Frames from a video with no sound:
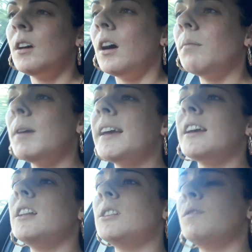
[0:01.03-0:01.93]
I'm
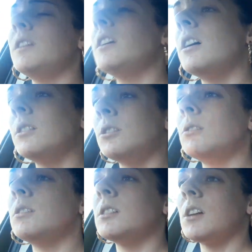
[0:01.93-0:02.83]
making this video
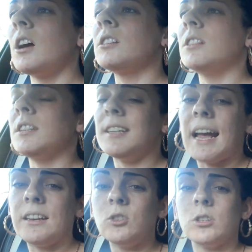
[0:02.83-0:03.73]
to discuss the
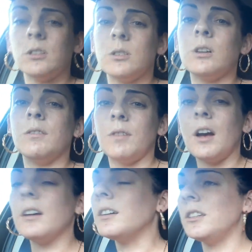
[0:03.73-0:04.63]
dangers of
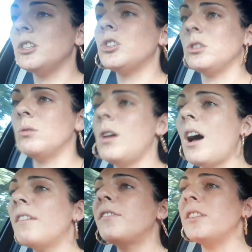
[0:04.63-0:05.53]
unconditional
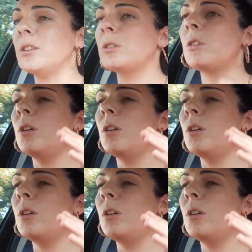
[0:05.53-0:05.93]
love, this